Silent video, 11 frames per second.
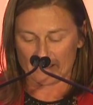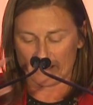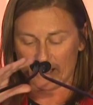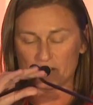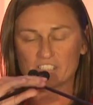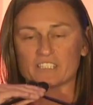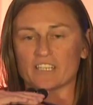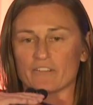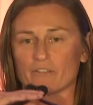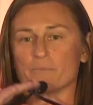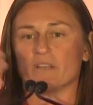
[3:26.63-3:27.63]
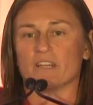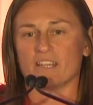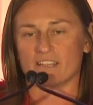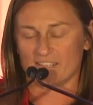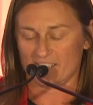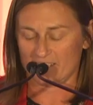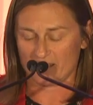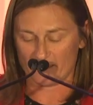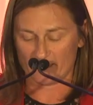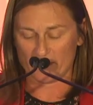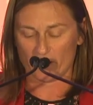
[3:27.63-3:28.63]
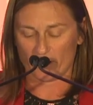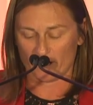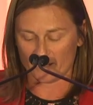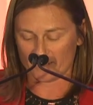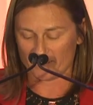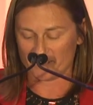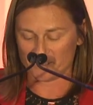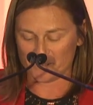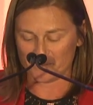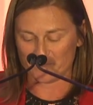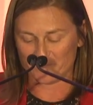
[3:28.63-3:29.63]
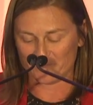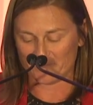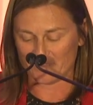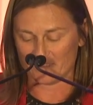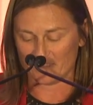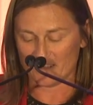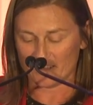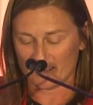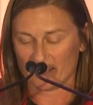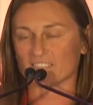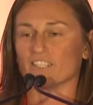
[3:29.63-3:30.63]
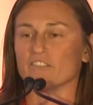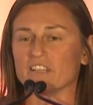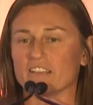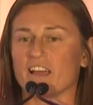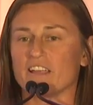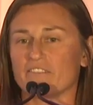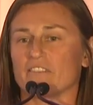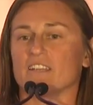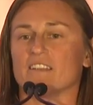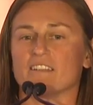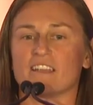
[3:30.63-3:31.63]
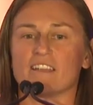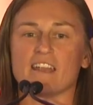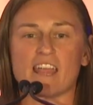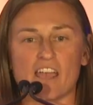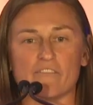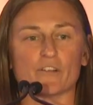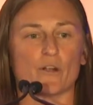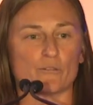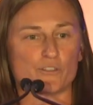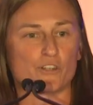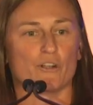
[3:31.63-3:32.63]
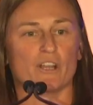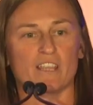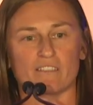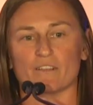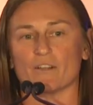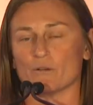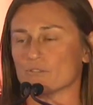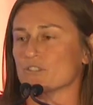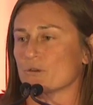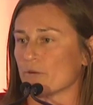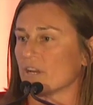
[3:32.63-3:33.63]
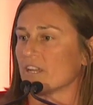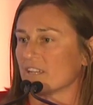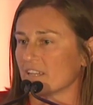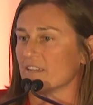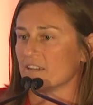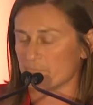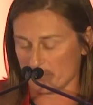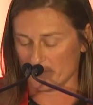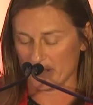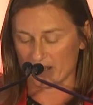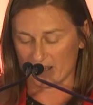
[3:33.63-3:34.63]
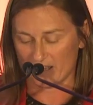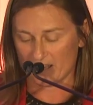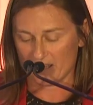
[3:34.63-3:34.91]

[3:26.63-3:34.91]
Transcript: Obviously, everybody here is living life and they have their own journey, their own story, but